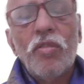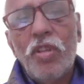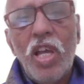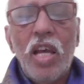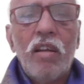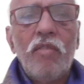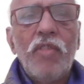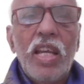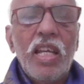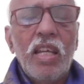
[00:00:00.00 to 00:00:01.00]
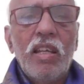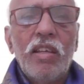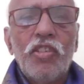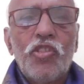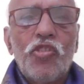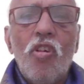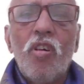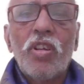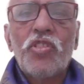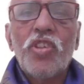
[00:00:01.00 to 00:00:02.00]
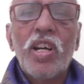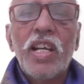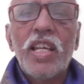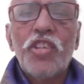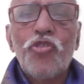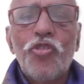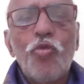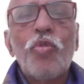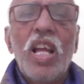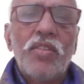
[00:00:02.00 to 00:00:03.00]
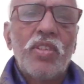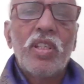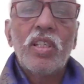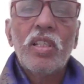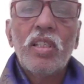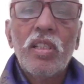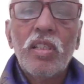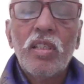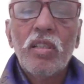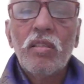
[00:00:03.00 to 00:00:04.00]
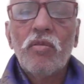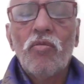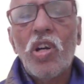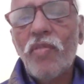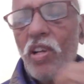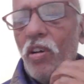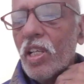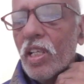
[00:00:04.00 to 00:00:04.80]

They are very strong, sturdy, Shuras, what we call